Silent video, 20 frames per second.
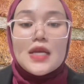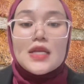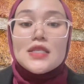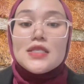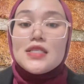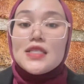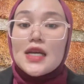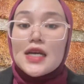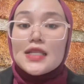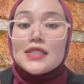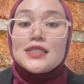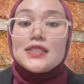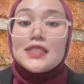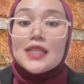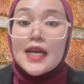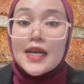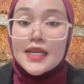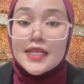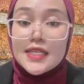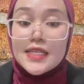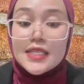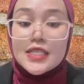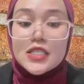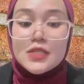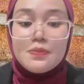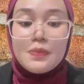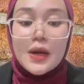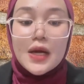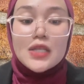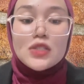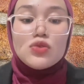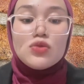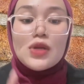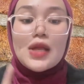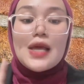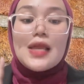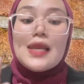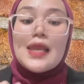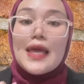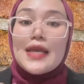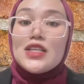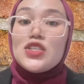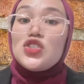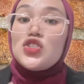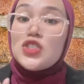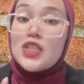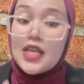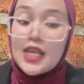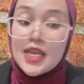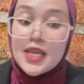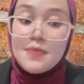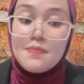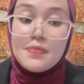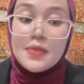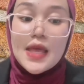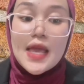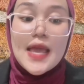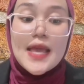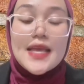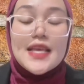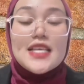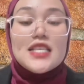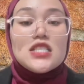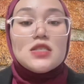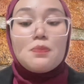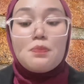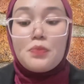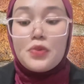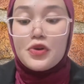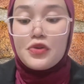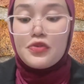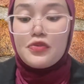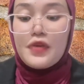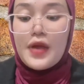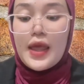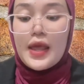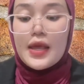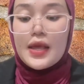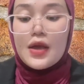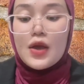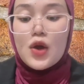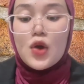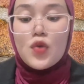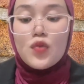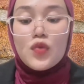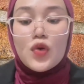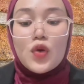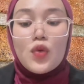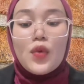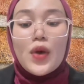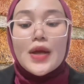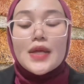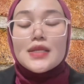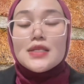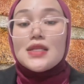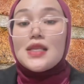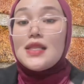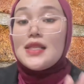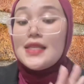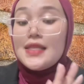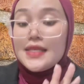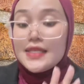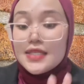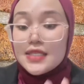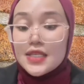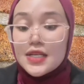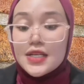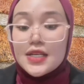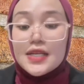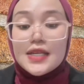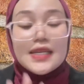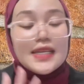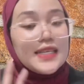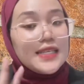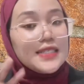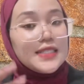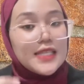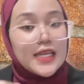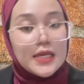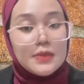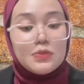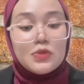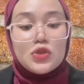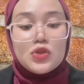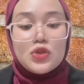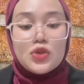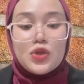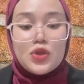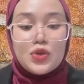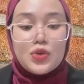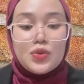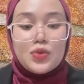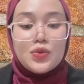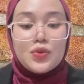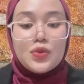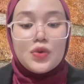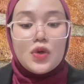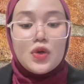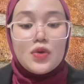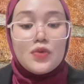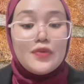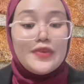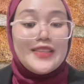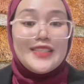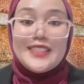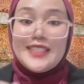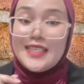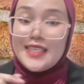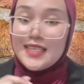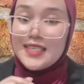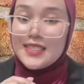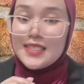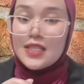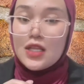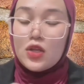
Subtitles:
Their tiny spatula-like shape is perfect for what the lizard need them to do, which is